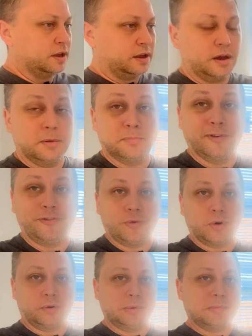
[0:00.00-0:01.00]
Uh,
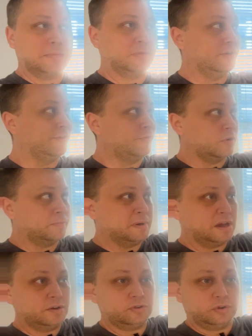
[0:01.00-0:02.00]
before, remember the fourth
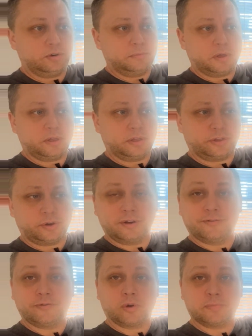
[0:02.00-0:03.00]
bedroom, third
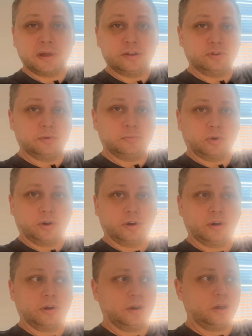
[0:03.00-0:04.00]
and fourth bedroom
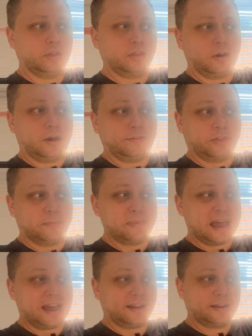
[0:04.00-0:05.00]
were on the off the
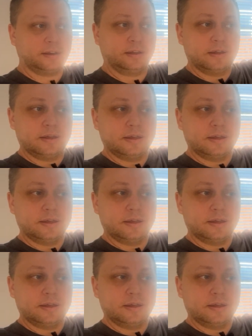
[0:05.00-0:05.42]
back